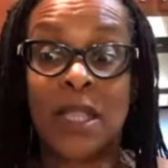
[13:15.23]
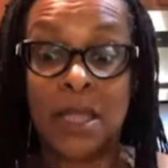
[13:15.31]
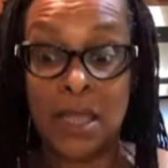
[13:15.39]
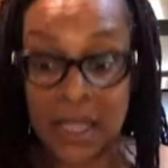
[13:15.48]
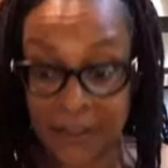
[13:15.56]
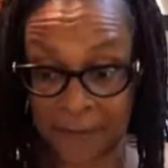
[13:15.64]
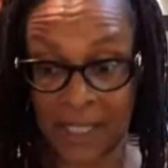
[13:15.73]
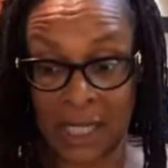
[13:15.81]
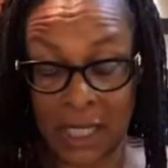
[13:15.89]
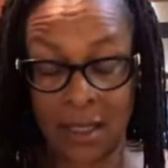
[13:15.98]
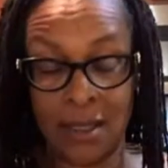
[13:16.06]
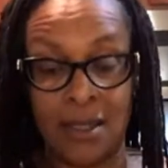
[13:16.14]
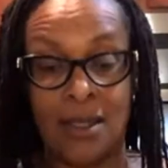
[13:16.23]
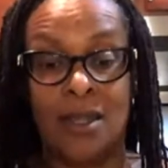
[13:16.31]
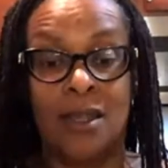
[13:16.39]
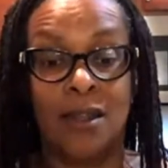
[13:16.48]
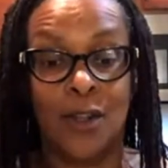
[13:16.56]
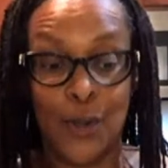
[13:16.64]
living
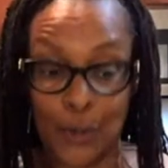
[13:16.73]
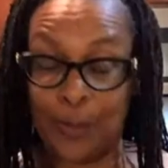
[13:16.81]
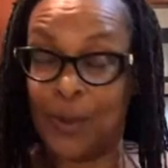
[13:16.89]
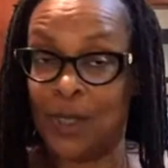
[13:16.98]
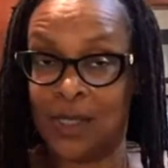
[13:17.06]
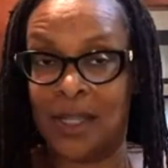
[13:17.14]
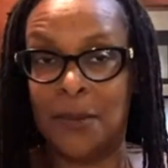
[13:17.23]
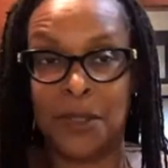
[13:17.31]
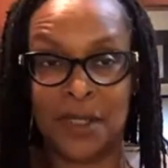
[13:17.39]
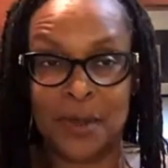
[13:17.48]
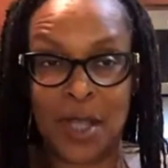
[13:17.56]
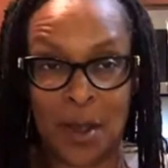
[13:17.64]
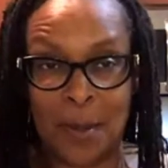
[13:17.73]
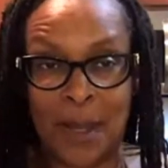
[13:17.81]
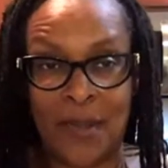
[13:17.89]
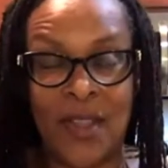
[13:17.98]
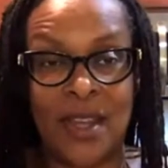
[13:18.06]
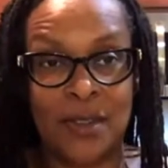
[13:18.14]
cookbook. We're going to talk
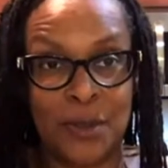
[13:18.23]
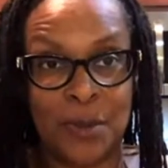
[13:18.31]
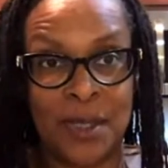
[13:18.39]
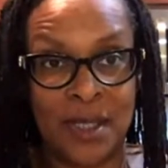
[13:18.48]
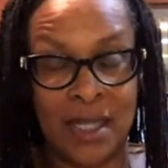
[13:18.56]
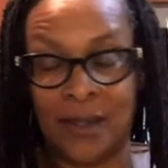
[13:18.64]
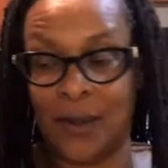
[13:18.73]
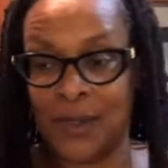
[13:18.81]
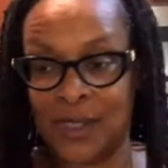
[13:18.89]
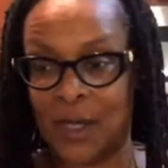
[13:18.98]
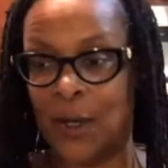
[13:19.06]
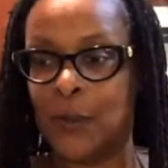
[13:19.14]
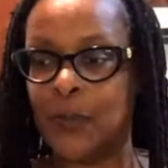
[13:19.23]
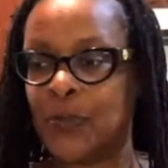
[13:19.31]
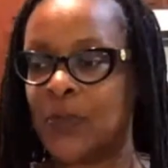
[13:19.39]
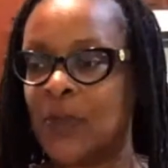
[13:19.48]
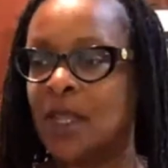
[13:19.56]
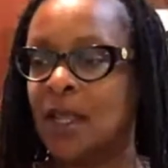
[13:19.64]
about that a little bit later. So
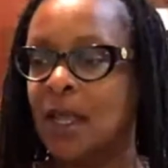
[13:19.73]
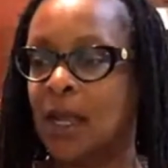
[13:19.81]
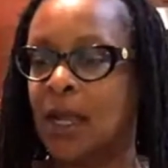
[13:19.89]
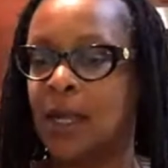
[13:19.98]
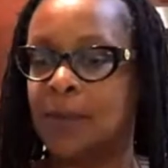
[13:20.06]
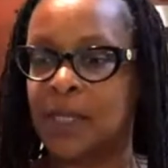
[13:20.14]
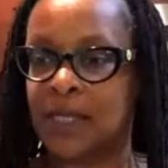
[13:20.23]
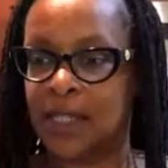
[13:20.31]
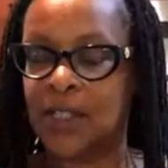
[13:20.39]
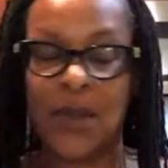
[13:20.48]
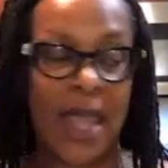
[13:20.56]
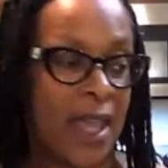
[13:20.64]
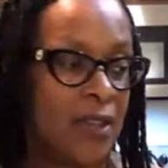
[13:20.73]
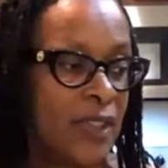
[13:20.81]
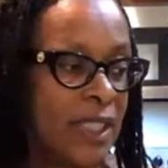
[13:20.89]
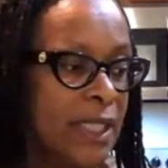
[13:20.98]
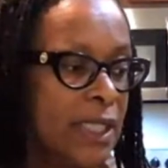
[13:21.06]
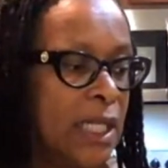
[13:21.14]
um, there you have
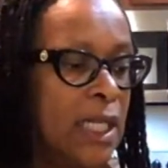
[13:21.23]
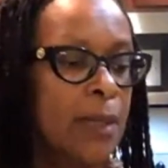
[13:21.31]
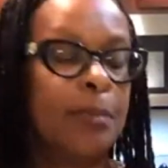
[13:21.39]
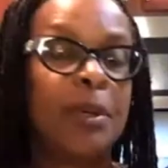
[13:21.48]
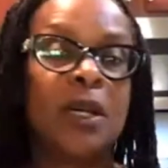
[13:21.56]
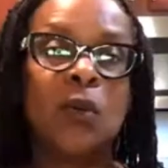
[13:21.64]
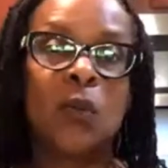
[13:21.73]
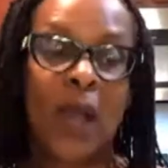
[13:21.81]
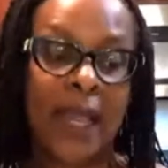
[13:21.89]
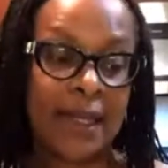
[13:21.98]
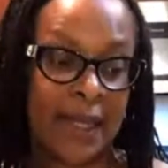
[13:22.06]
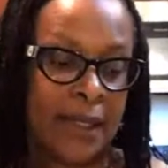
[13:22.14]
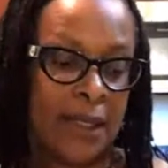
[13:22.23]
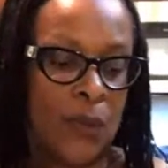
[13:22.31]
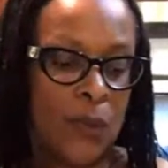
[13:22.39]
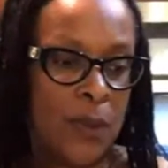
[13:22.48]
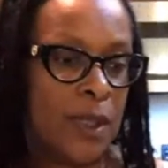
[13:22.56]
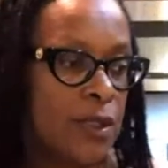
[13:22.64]
it. But right
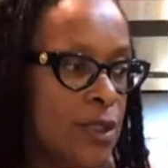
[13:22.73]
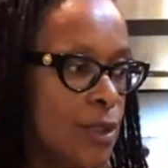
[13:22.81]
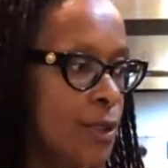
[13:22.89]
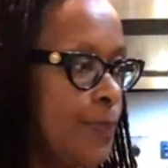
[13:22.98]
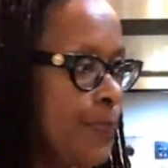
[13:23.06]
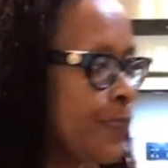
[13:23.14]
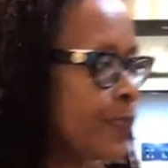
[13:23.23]
now, what we're going to do